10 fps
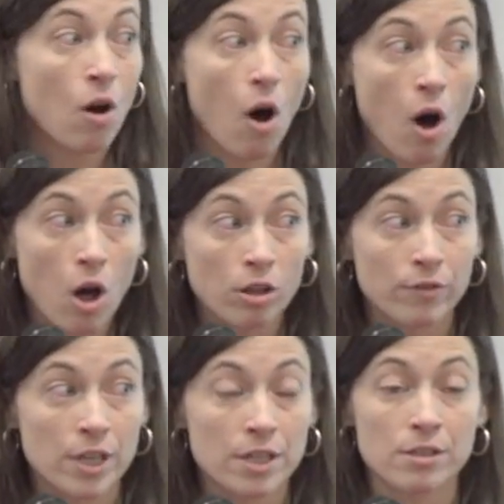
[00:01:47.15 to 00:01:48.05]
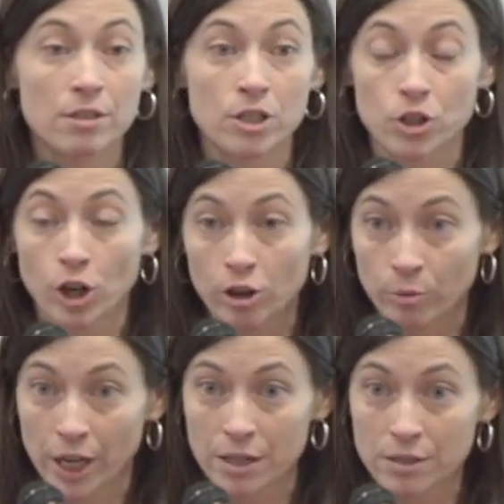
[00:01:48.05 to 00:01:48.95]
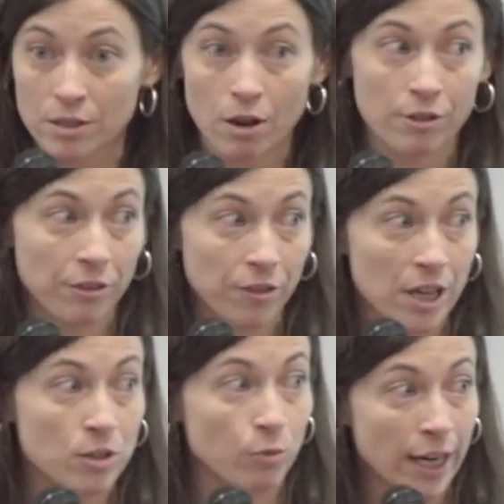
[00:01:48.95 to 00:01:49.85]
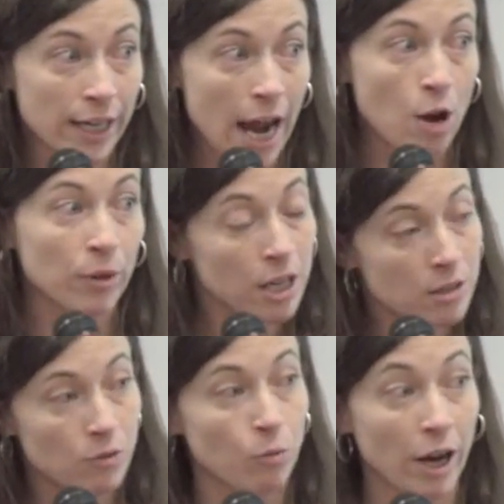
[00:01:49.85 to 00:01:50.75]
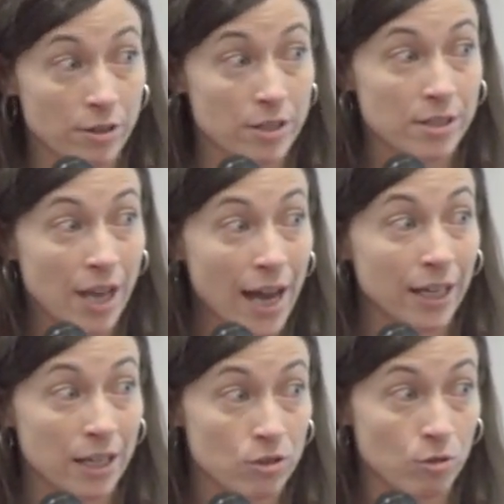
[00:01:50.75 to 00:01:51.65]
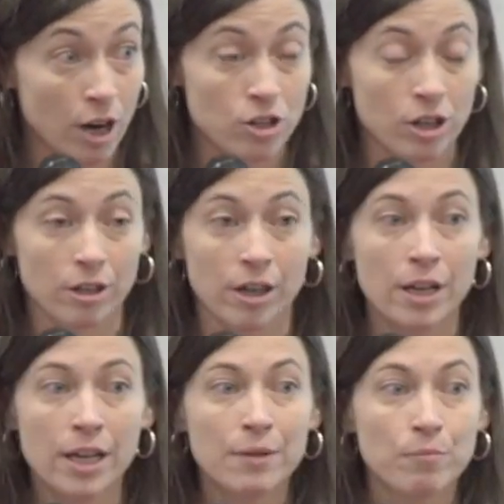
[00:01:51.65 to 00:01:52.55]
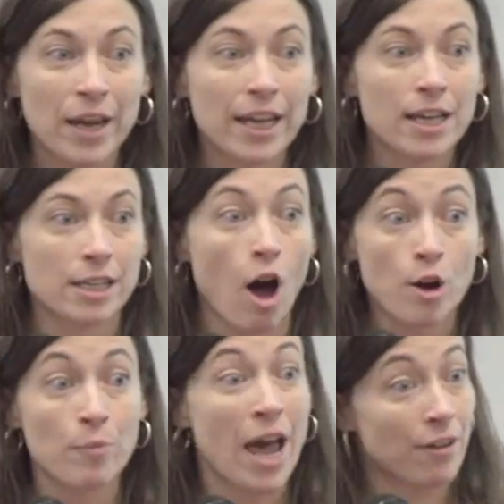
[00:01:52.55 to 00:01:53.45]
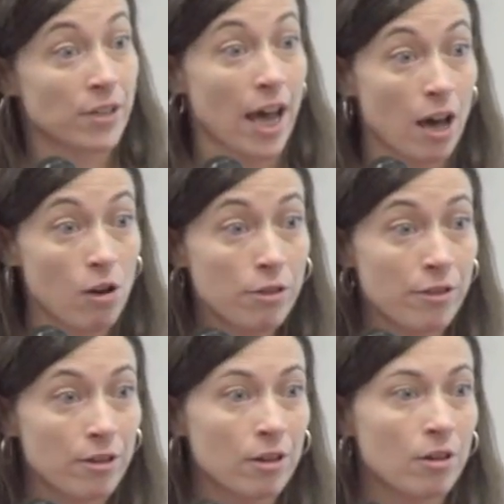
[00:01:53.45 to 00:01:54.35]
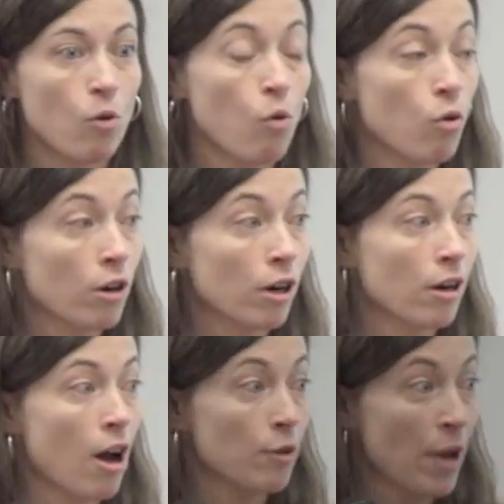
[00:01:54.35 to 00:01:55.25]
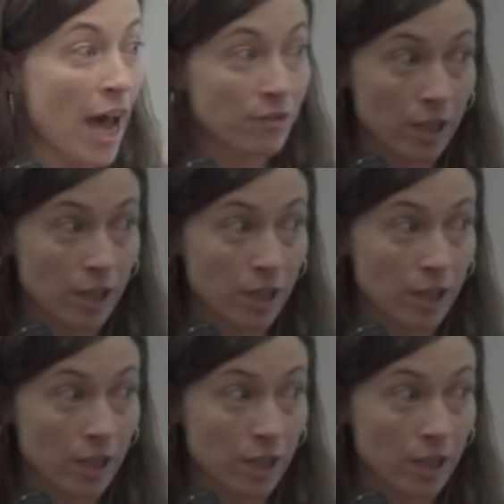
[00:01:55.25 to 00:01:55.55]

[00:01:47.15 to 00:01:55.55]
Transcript: All of these determinants are the things right now, because of the way our society is structured, make us on a path to health or on a path to